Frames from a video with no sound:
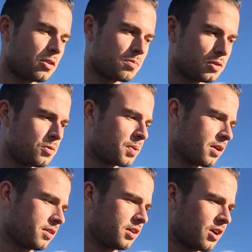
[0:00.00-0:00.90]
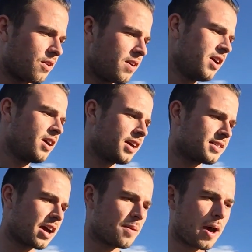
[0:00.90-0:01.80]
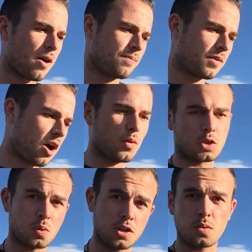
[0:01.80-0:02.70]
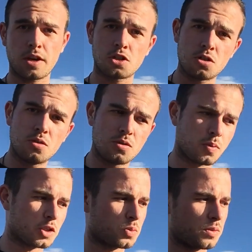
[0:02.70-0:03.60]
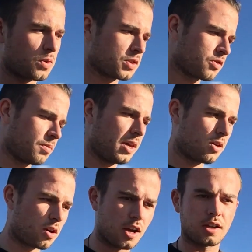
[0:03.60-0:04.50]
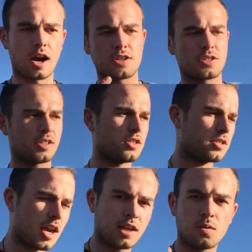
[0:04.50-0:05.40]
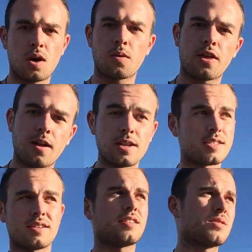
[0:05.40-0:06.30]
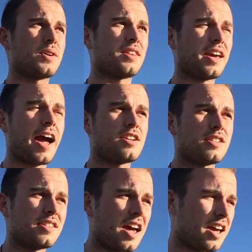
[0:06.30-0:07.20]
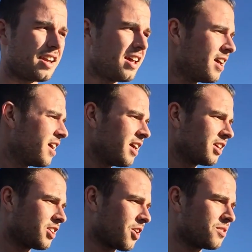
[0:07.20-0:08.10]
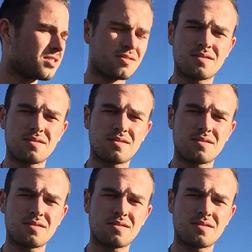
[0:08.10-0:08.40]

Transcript: or blue pill, you know. It's not about, oh, which one do I choose, which one works for me, or unconsciously just taking one without listening to what the guy just said. You know,